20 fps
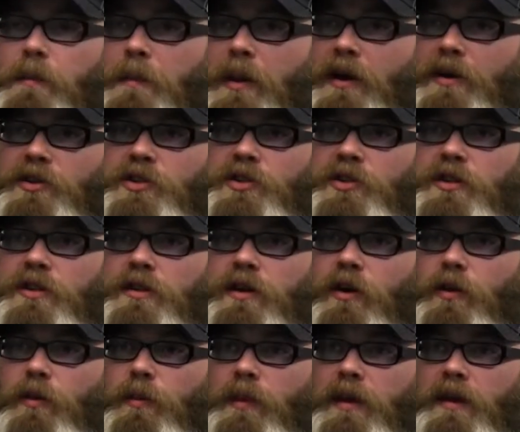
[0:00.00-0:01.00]
a Belgian
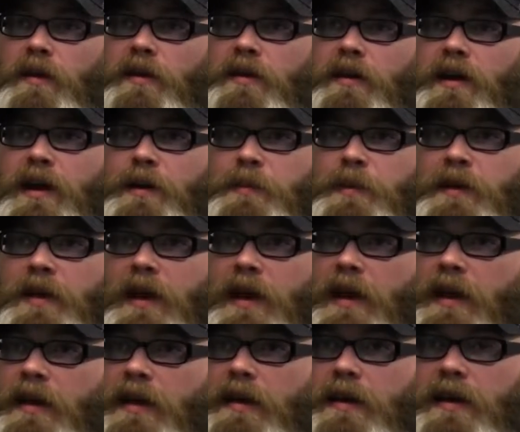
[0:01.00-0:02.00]
oatmeal
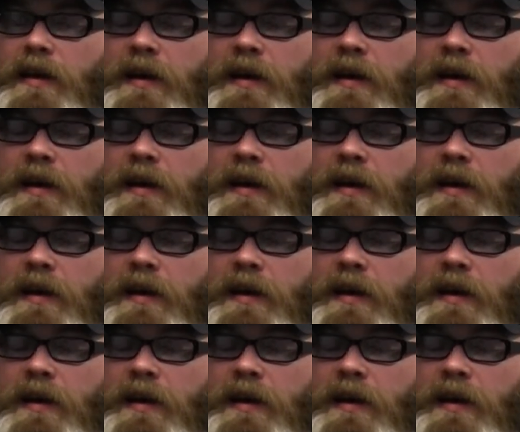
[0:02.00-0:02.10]
IPA.